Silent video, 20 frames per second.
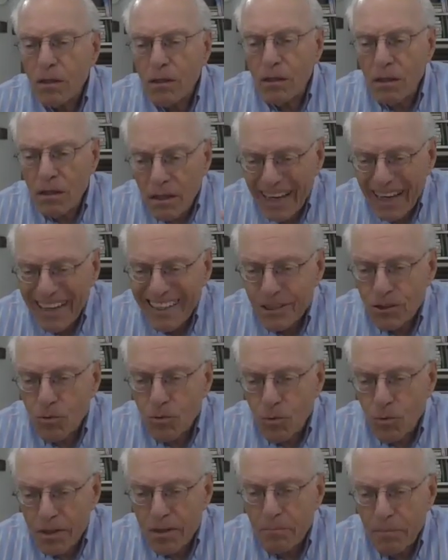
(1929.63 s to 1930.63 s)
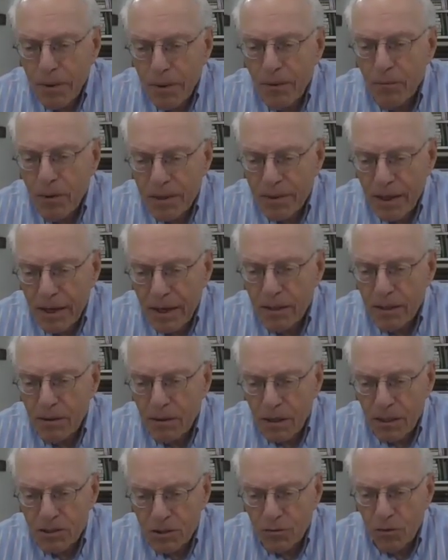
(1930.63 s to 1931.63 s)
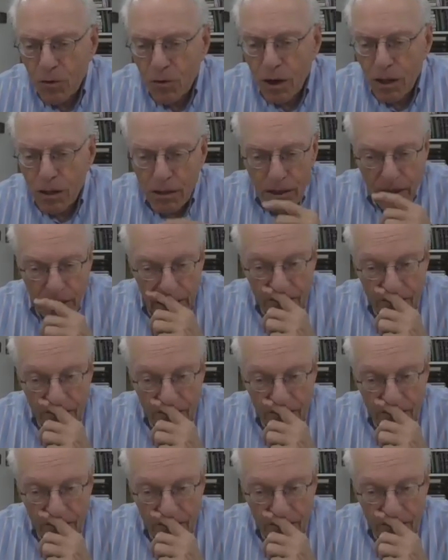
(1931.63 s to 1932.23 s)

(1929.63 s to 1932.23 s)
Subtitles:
collects with a shvua,